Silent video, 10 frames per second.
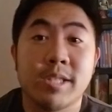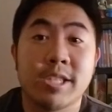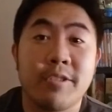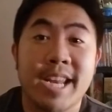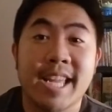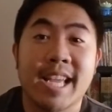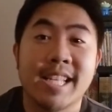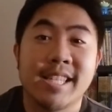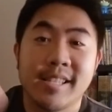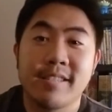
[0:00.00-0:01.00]
What's going on,
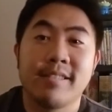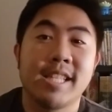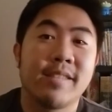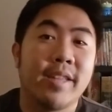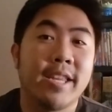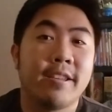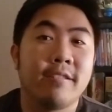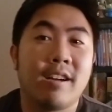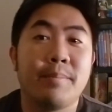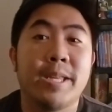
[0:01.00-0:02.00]
guys? So in this
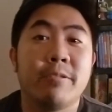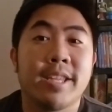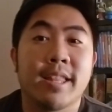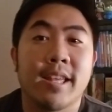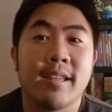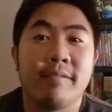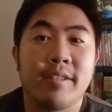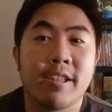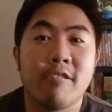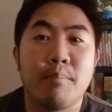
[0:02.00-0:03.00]
video I'll be doing the
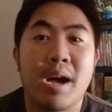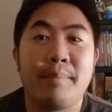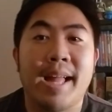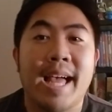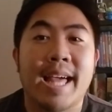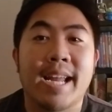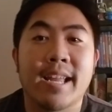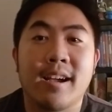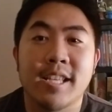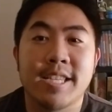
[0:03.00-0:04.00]
Funko Pop Ad
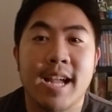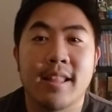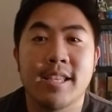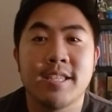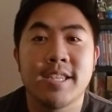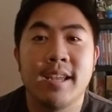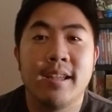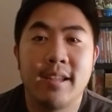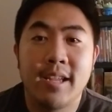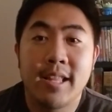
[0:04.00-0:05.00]
Icon challenge.
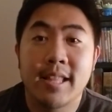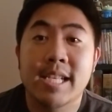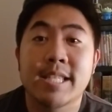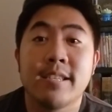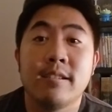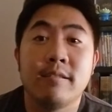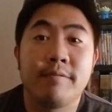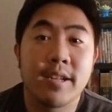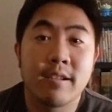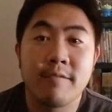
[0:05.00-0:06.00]
Thanks to
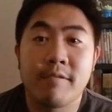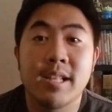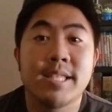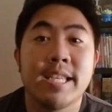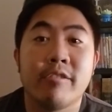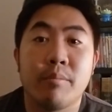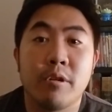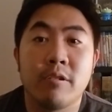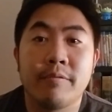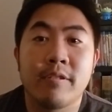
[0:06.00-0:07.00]
Funko Frenzy
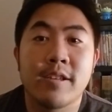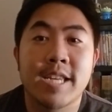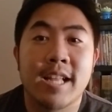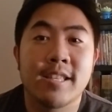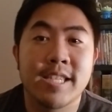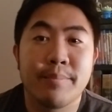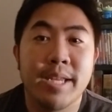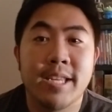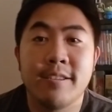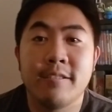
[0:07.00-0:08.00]
Ramon for challenging
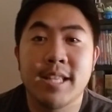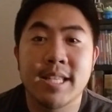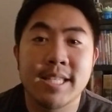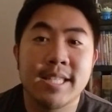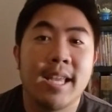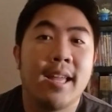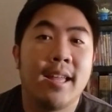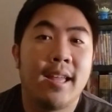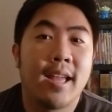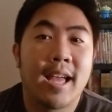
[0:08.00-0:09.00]
me to do this.
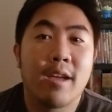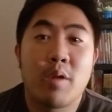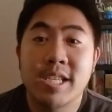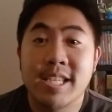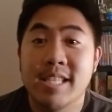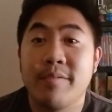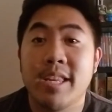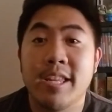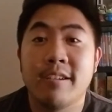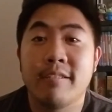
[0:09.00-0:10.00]
I watched his
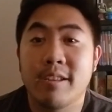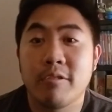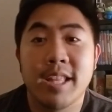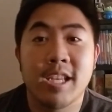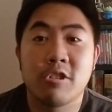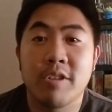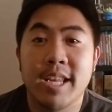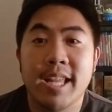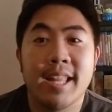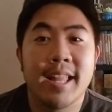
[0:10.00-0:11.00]
video and really enjoyed
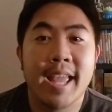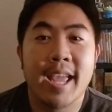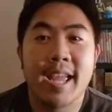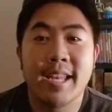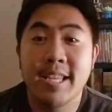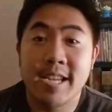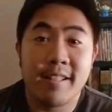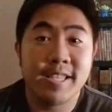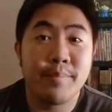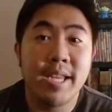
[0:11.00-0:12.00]
it, and he
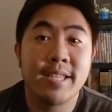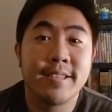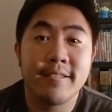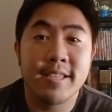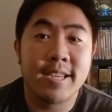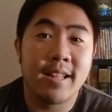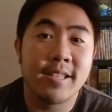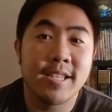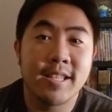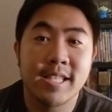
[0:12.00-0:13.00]
challenged me to do the
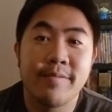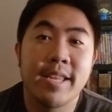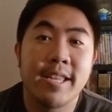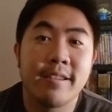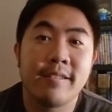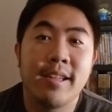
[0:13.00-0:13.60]
challenge in this video.